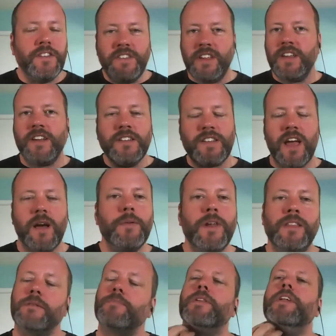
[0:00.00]

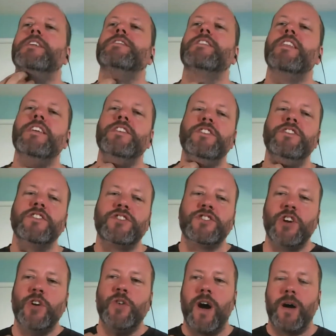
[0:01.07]
decontaminate the place, and then you just
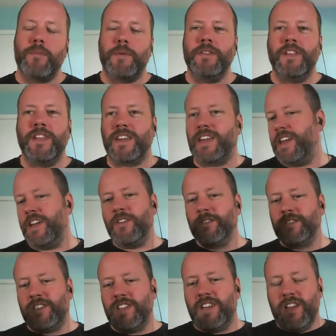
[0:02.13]
show up and like,
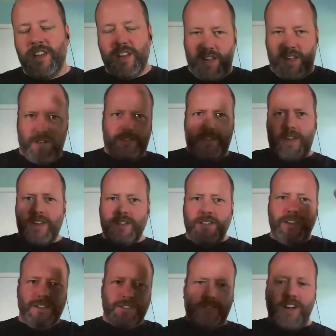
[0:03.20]
here's the
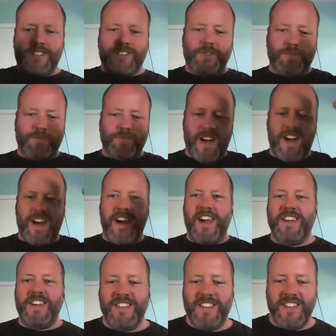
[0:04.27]
alien saucer
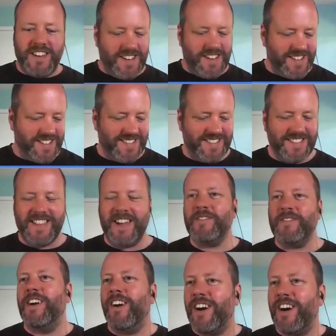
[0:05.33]
ride, and then that'd
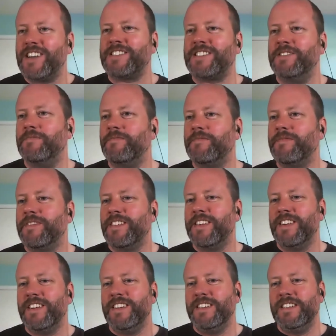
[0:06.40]
be awesome.
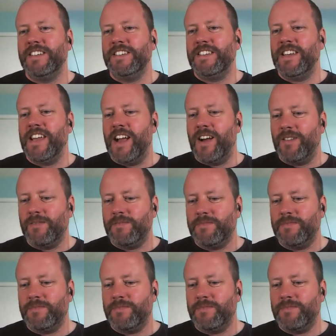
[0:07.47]
Yeah.